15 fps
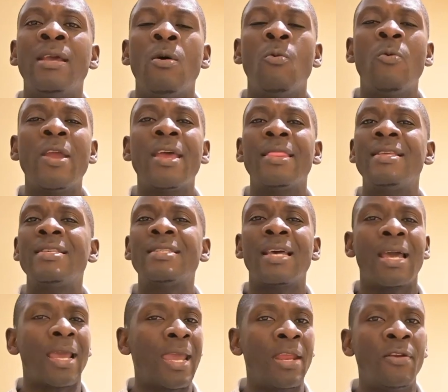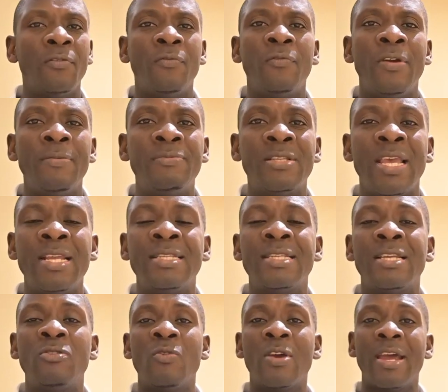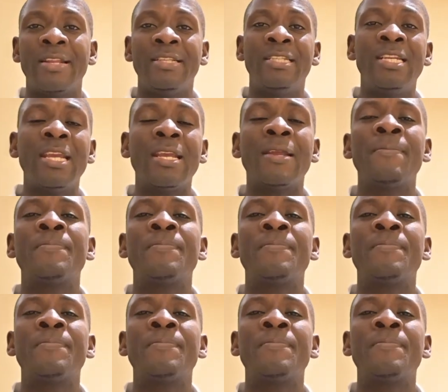where these are kind of websites that you can check